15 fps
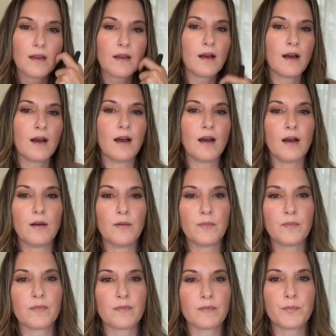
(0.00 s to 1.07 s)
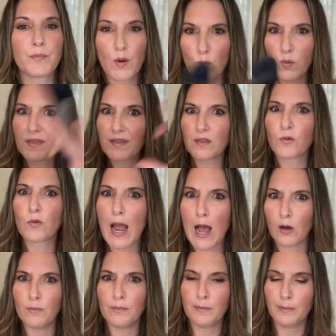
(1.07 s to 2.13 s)
but within the
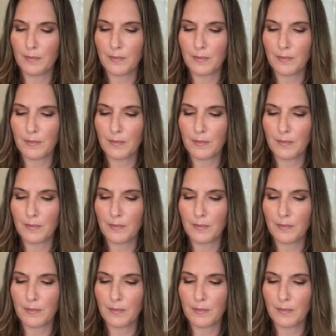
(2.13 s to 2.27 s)
realm,